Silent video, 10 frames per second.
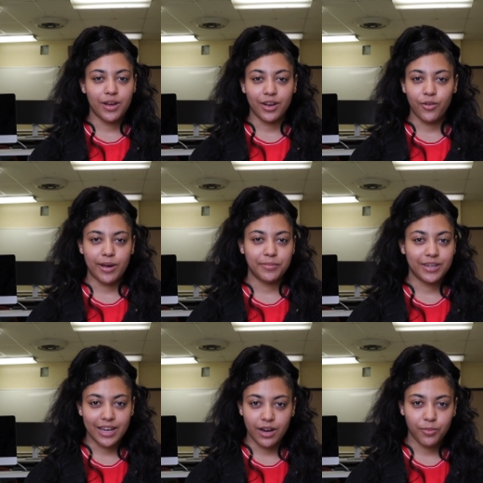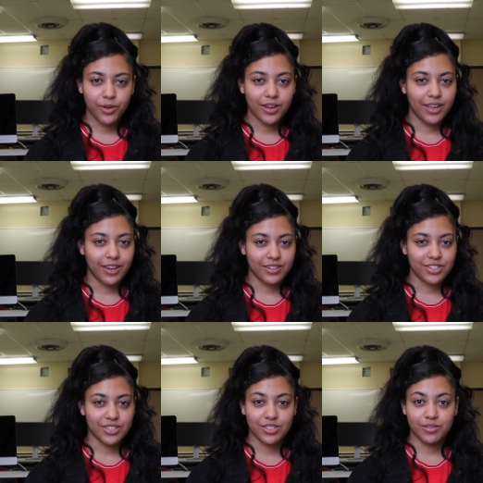I grabbed a camera and
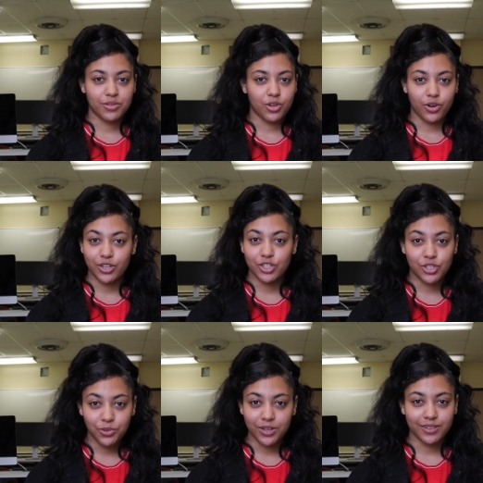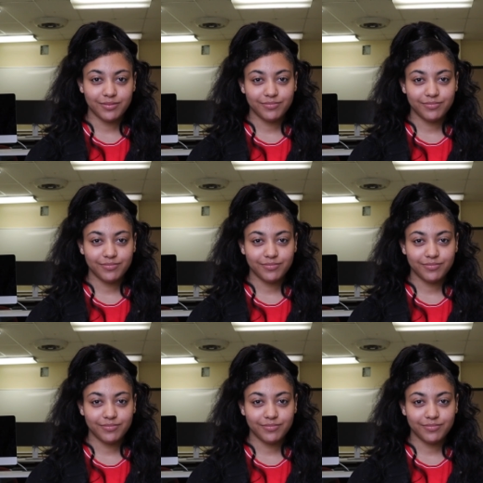just started shooting,